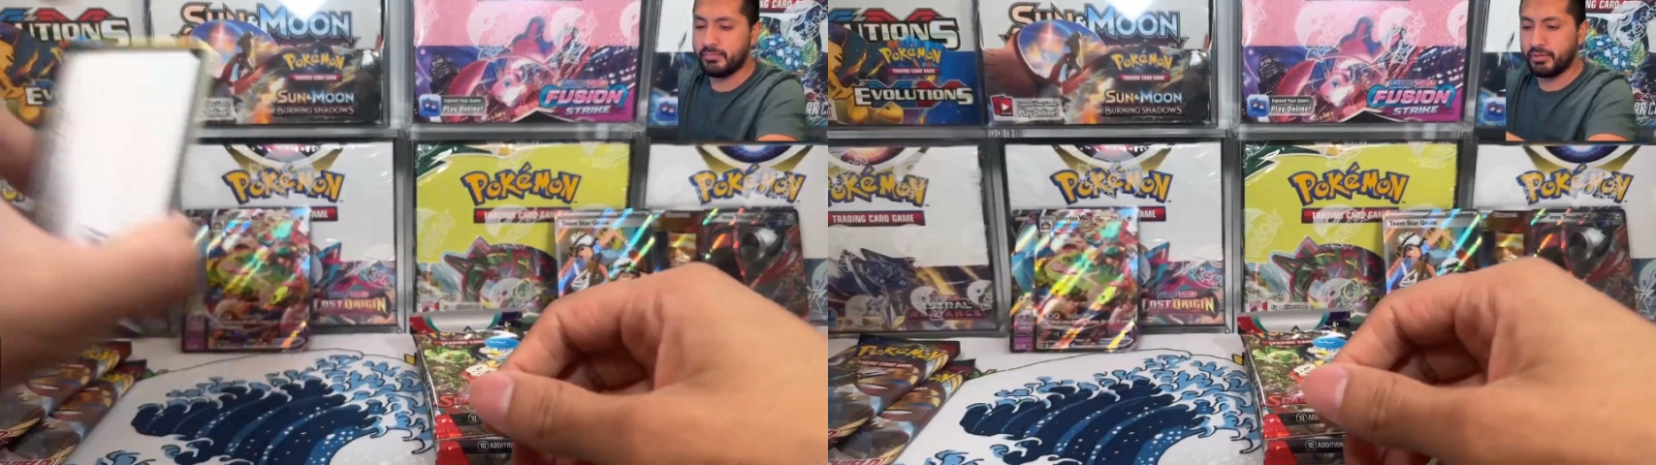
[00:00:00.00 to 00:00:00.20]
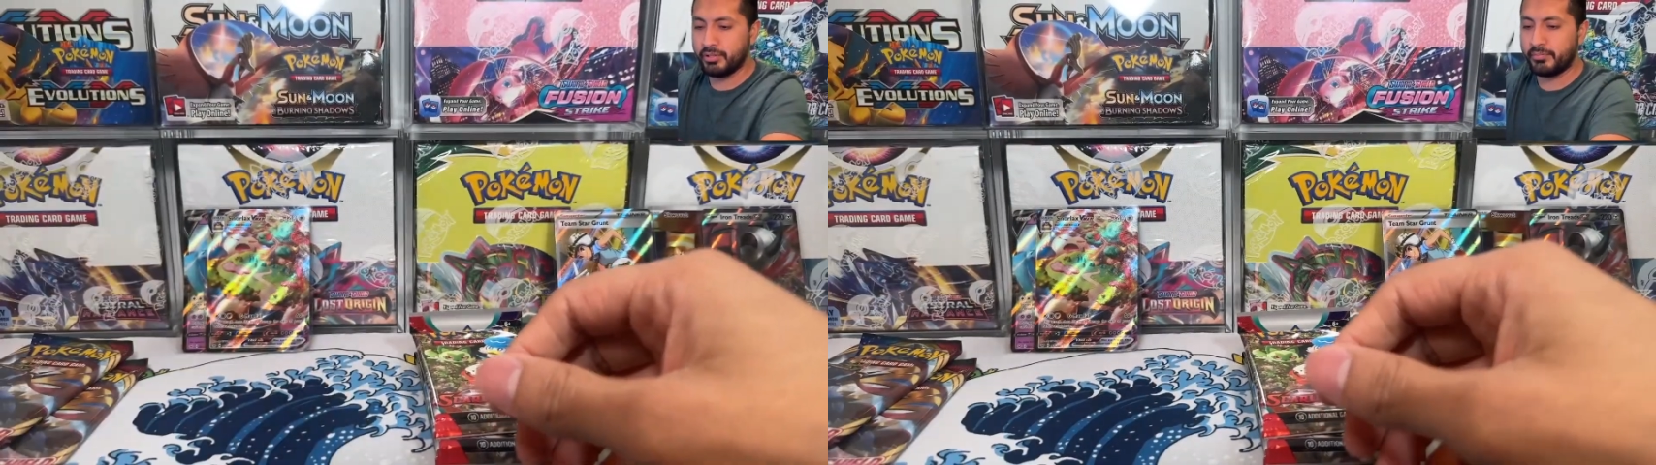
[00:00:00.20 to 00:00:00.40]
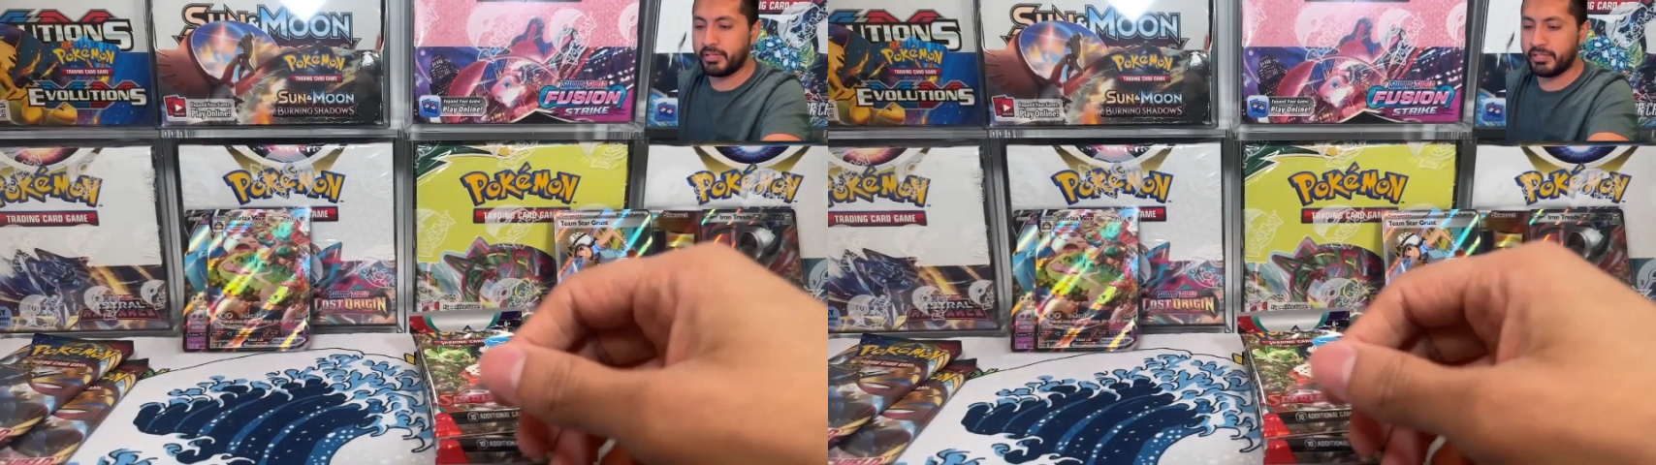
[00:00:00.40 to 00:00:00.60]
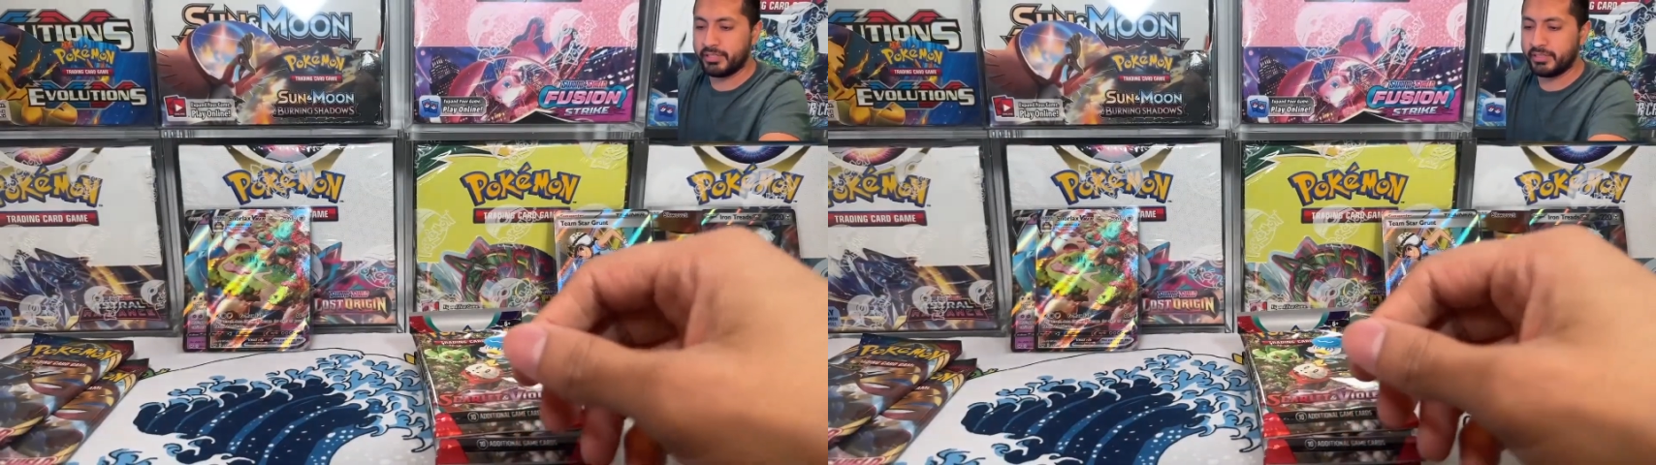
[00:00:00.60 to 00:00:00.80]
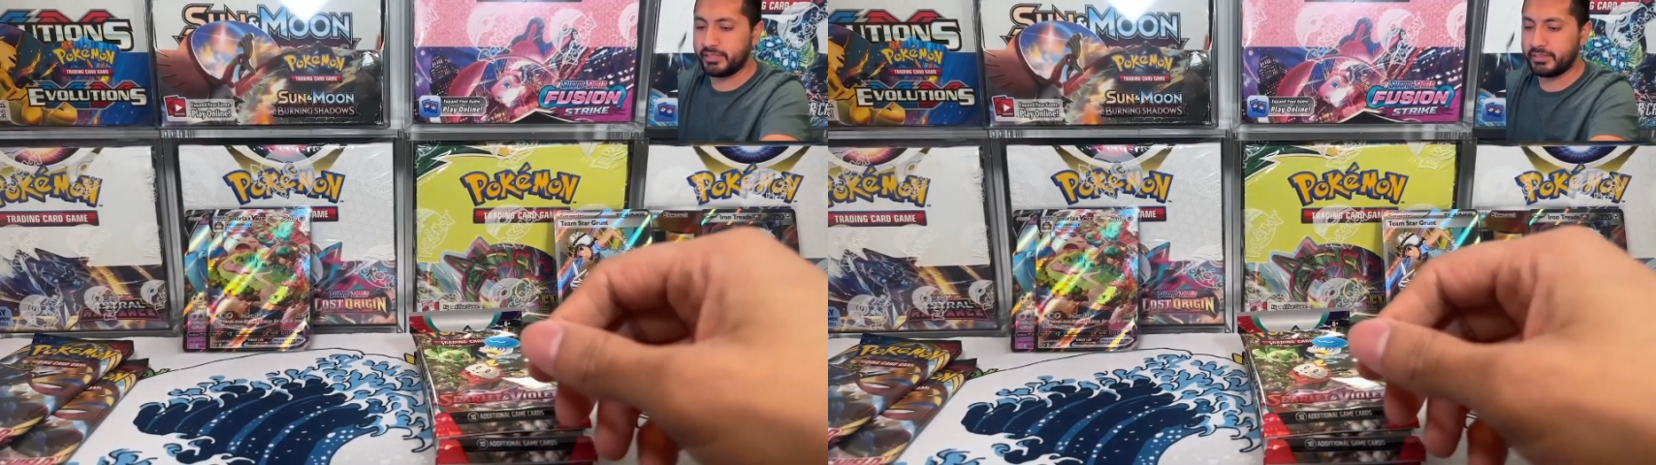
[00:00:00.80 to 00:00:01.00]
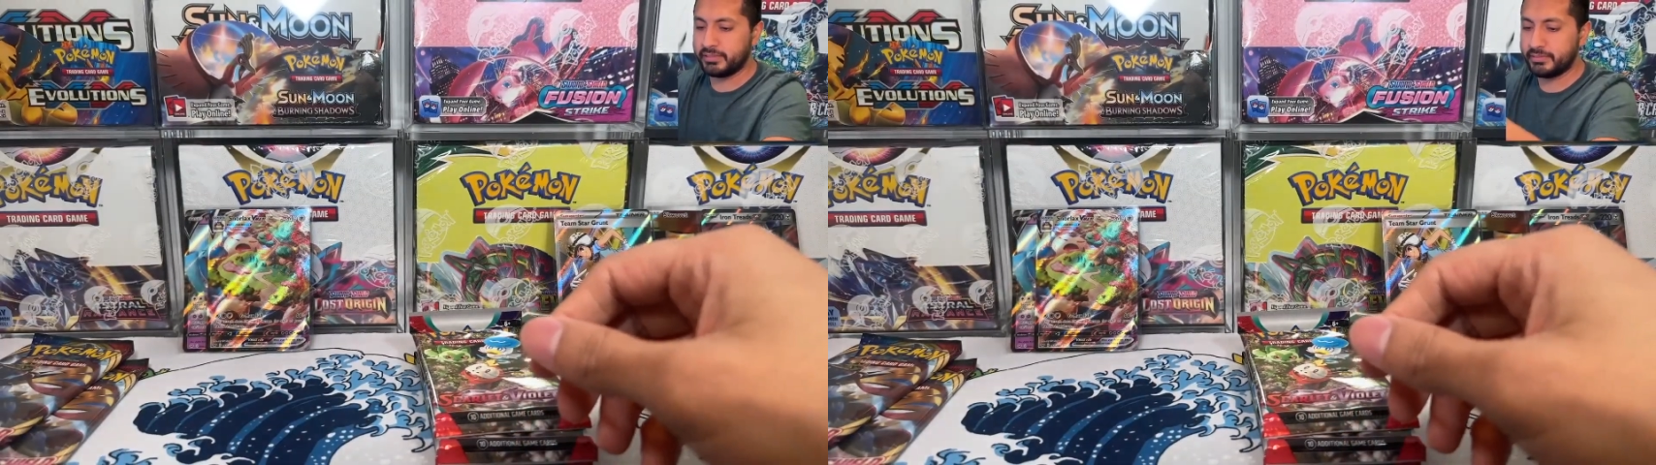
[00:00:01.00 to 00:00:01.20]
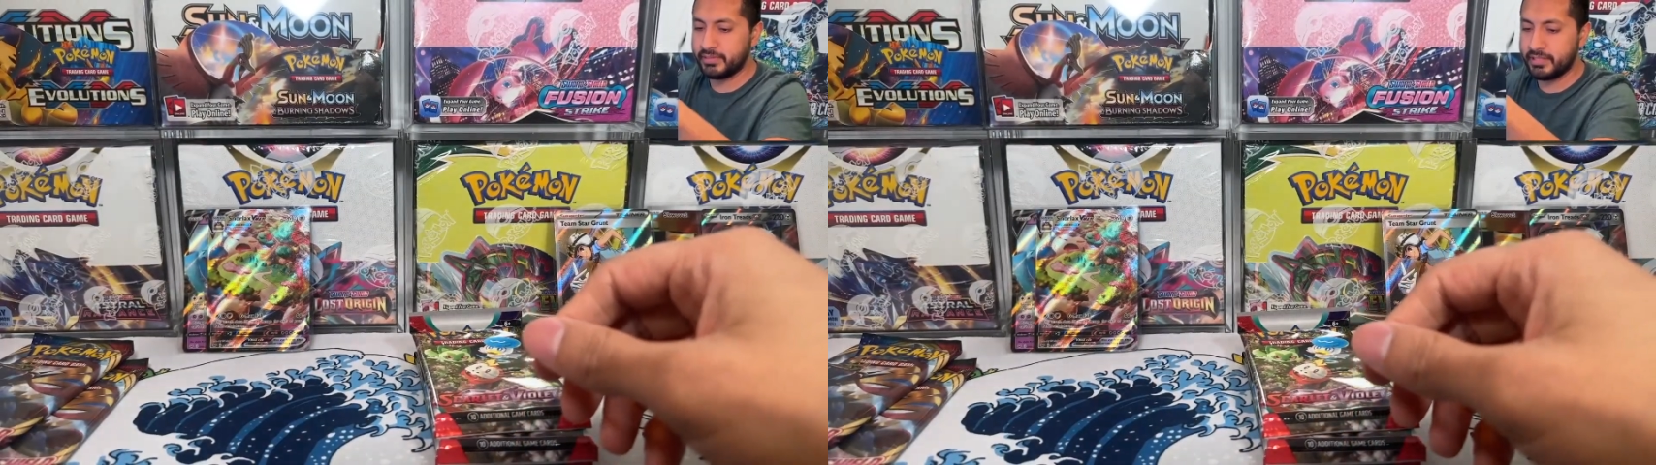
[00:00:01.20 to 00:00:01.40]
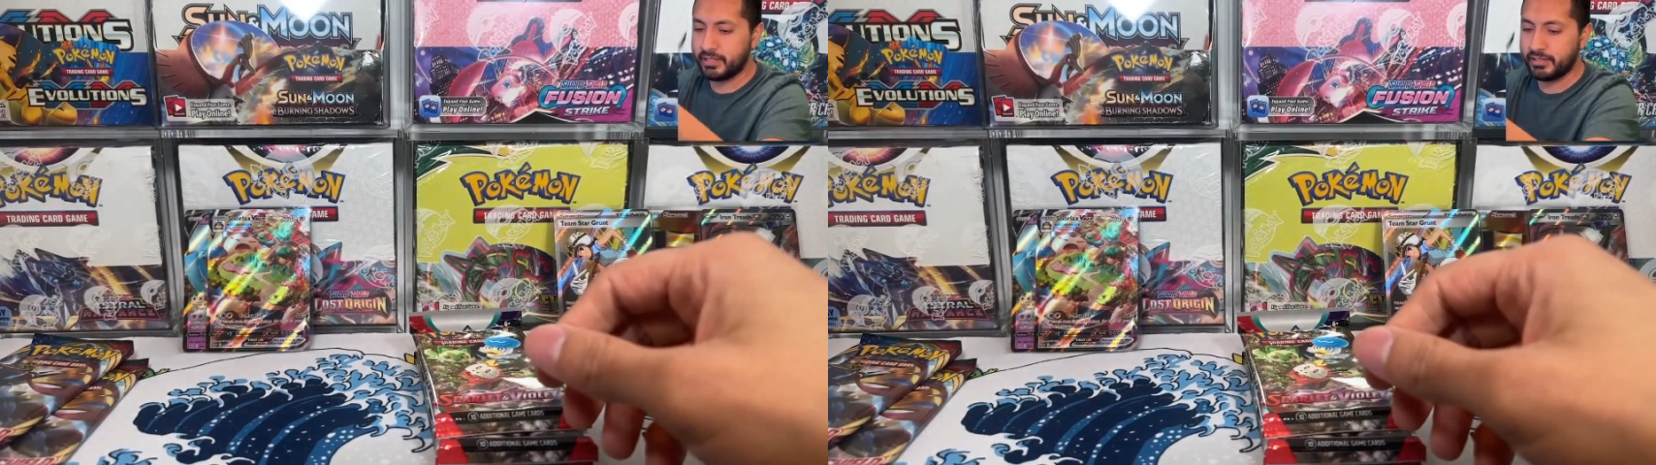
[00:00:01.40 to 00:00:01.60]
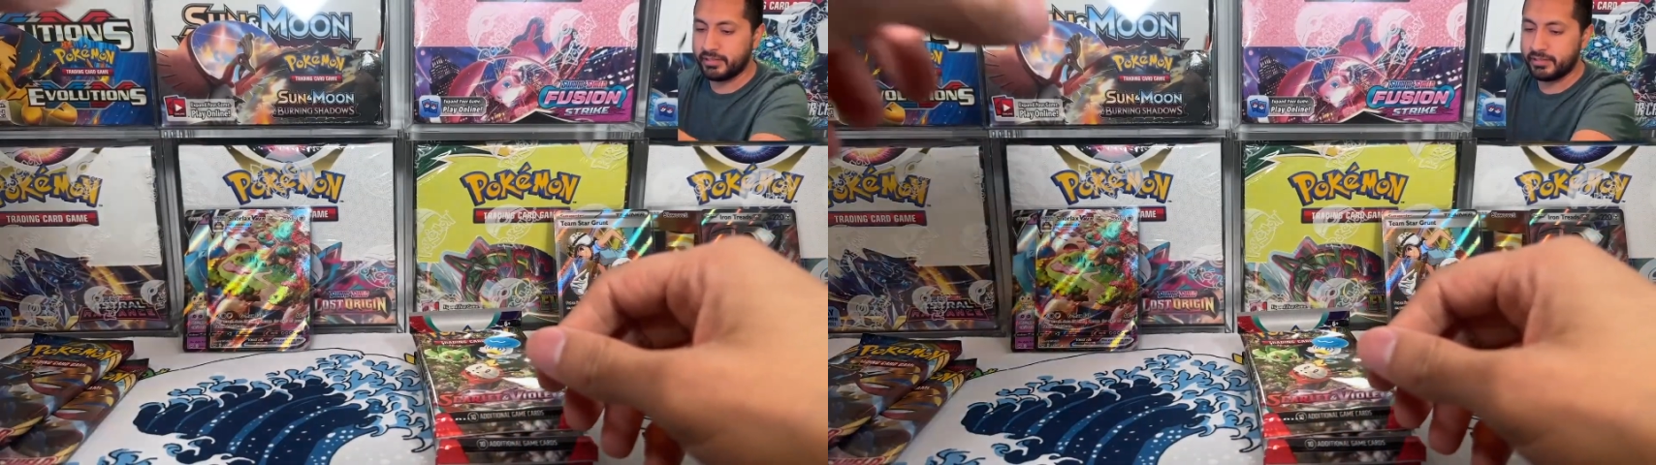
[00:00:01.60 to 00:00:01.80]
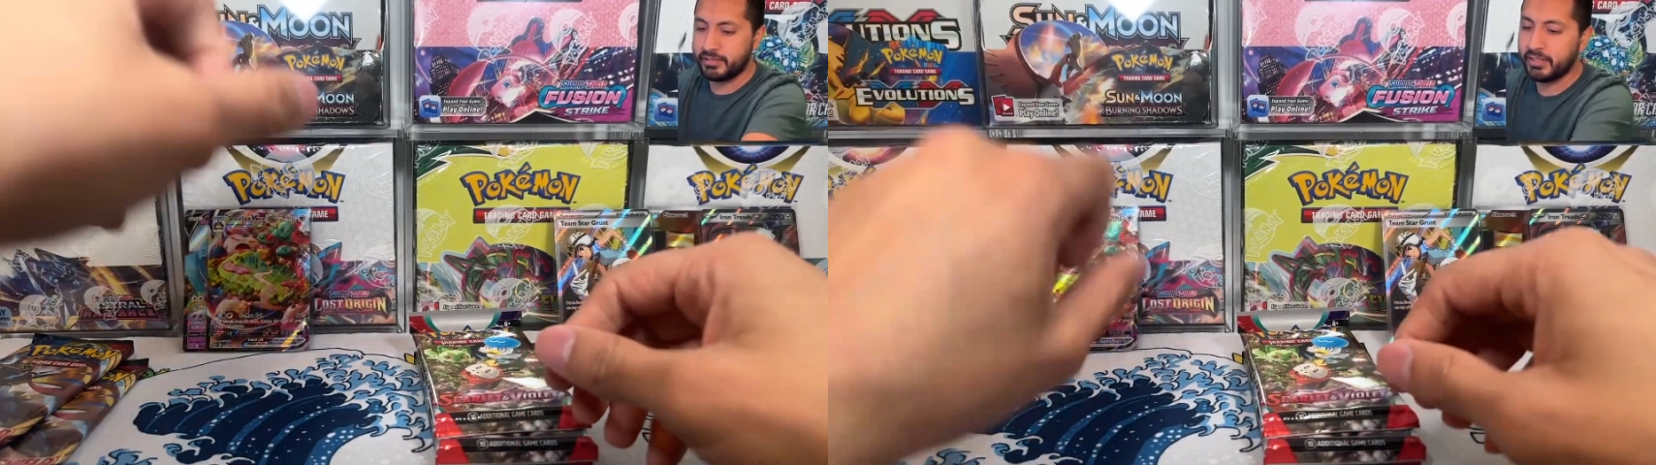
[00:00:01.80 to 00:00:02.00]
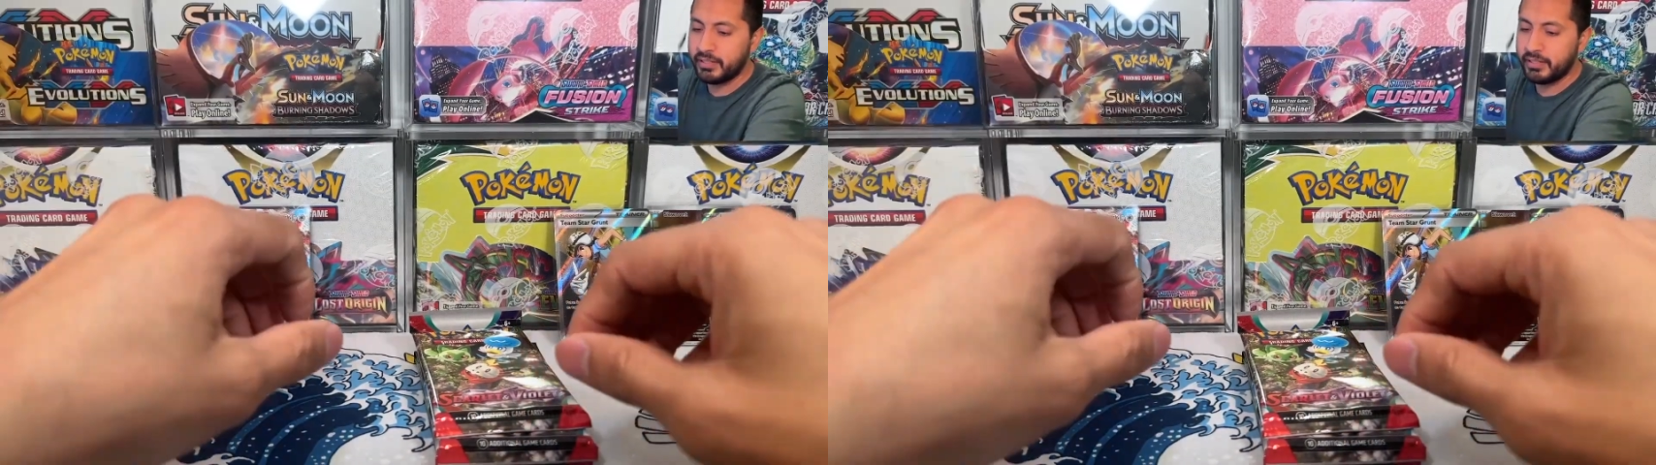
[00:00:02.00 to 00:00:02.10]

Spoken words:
Pokemon Center